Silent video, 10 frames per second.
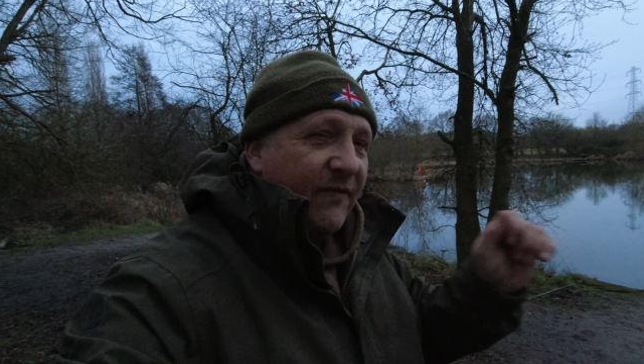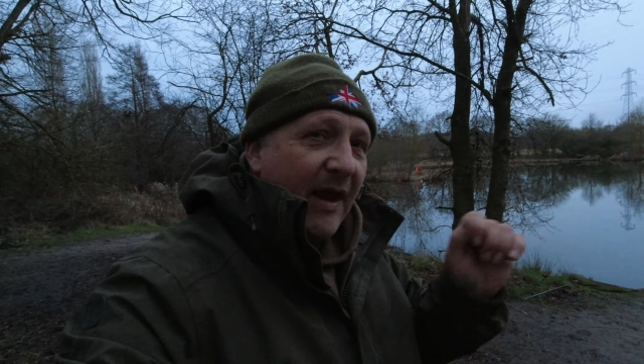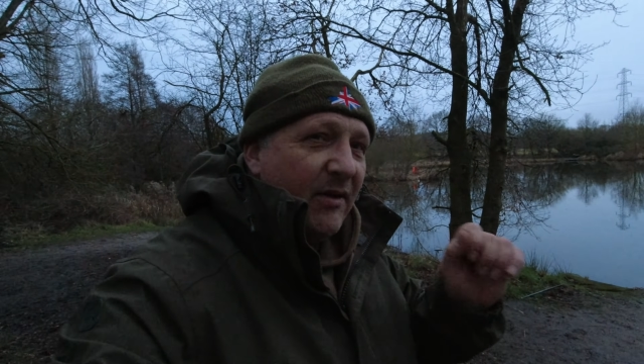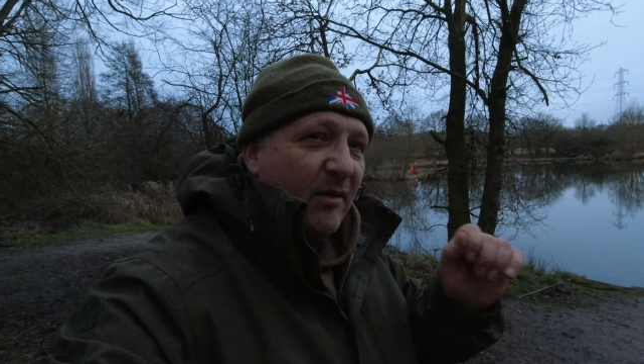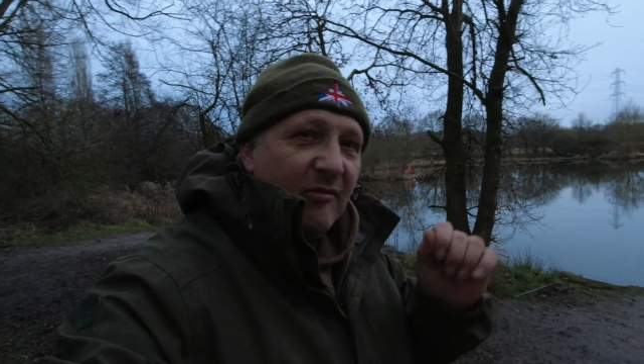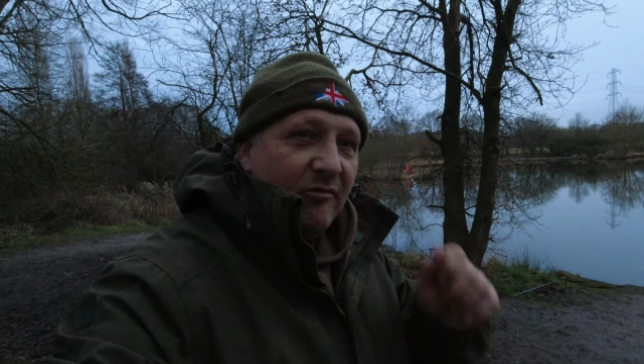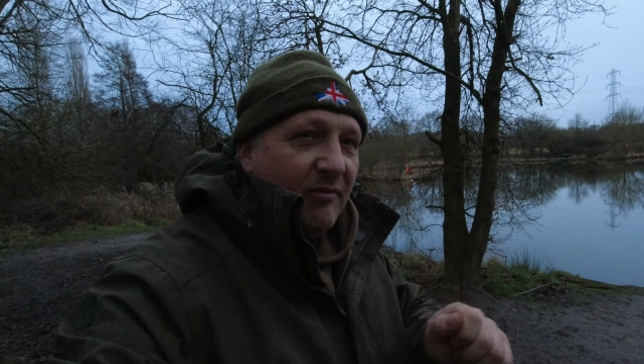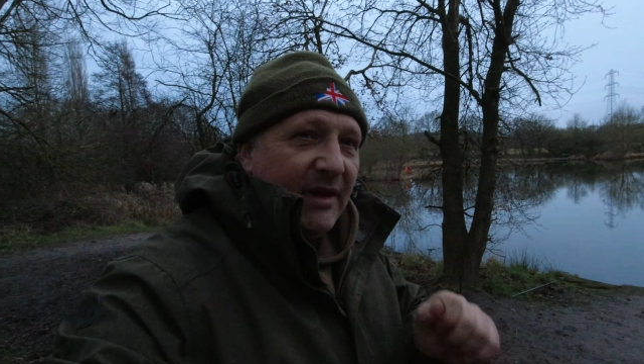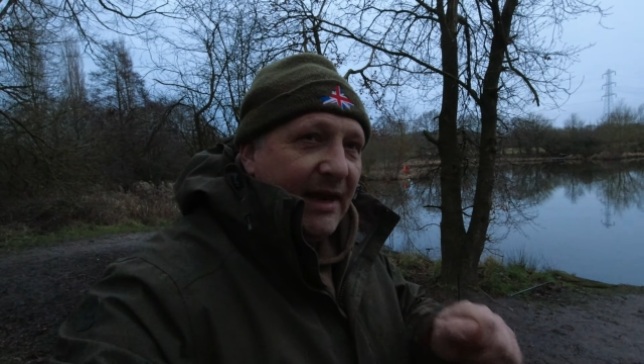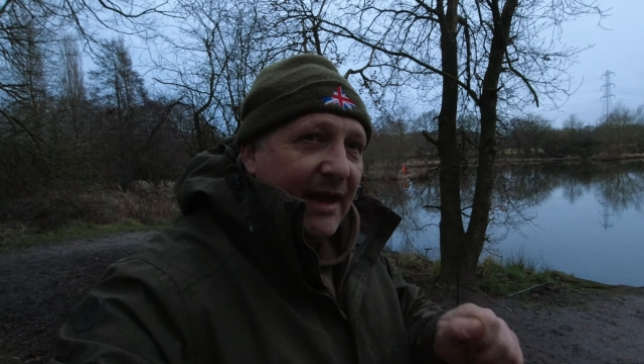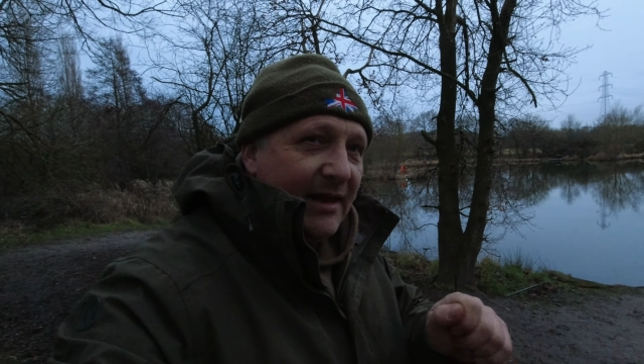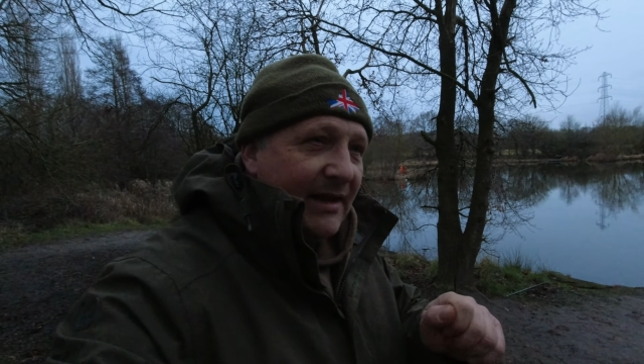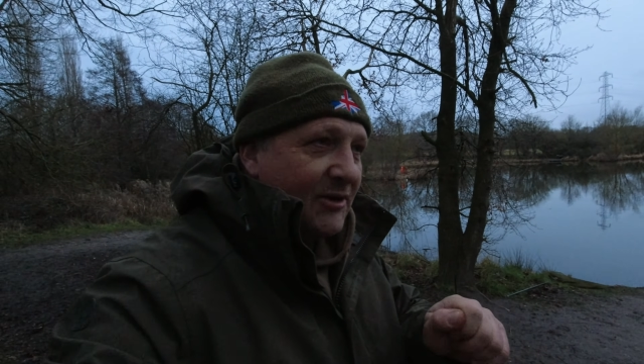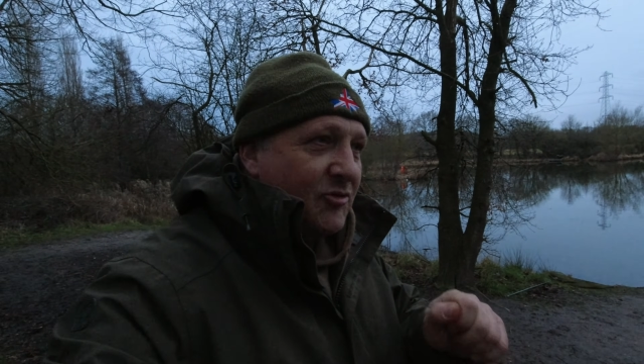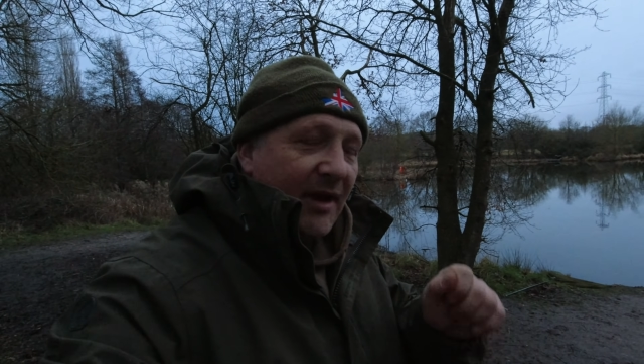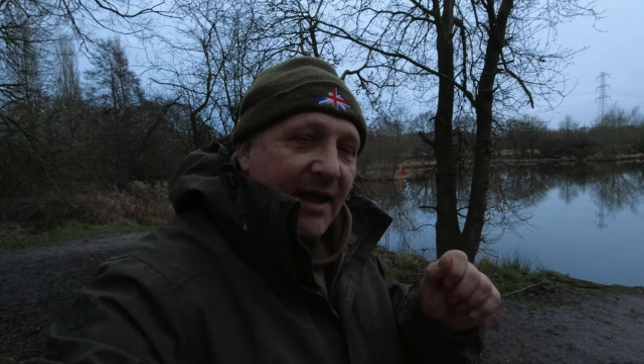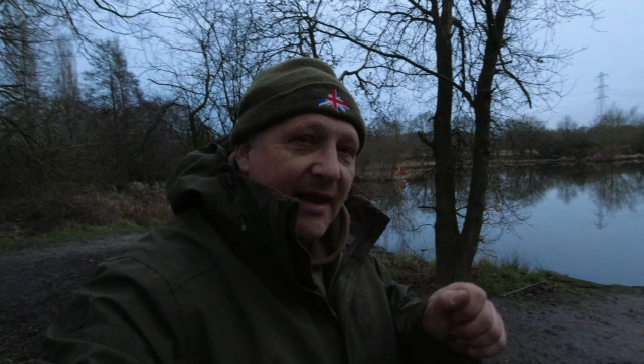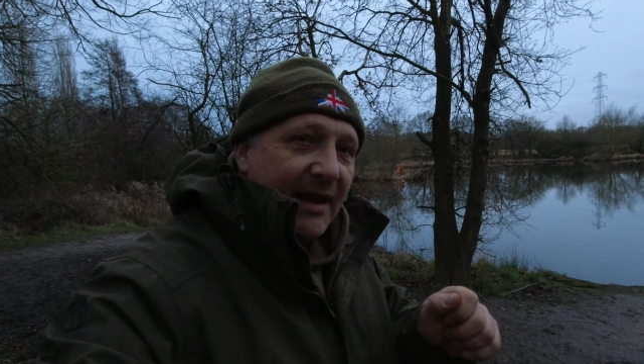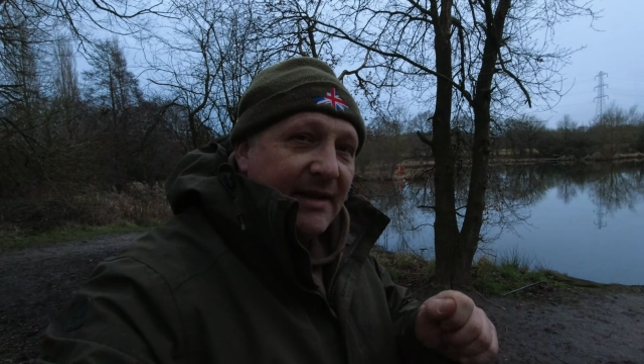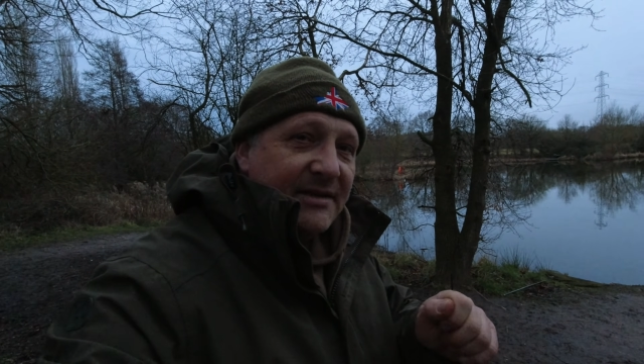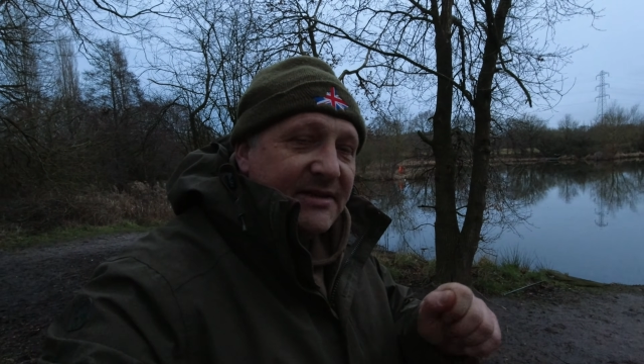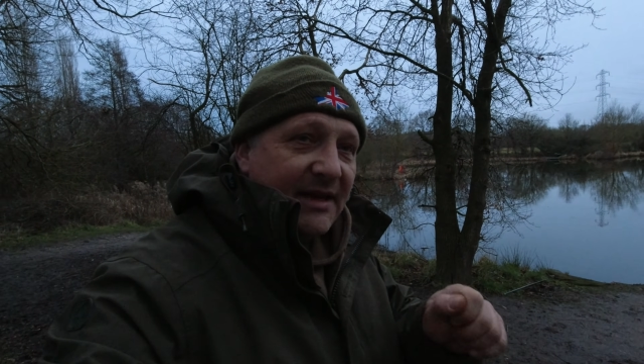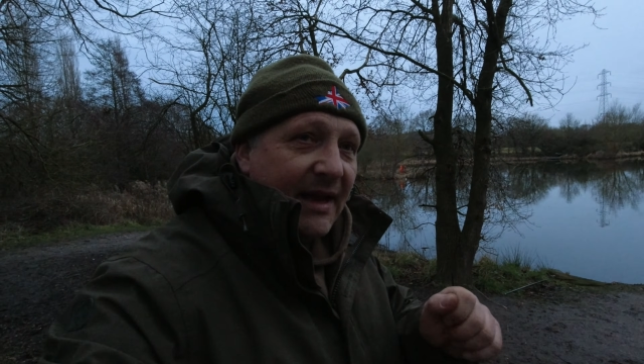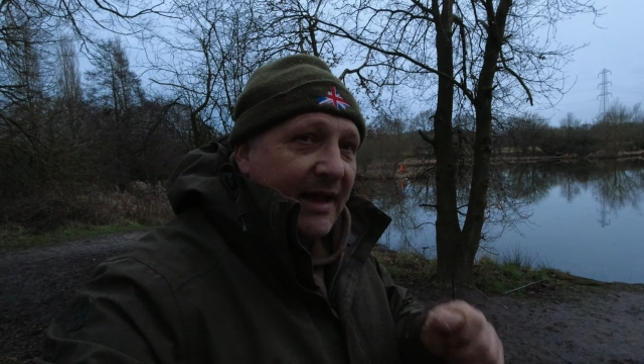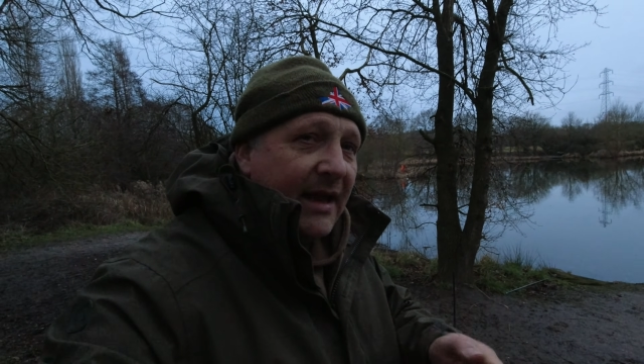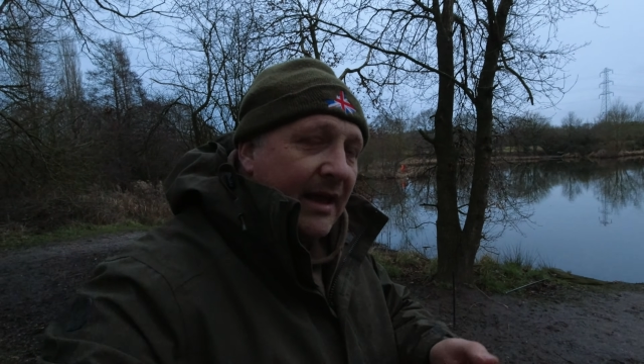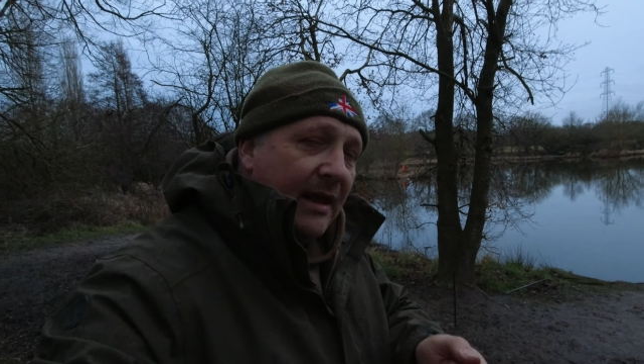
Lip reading: Found it literally instantly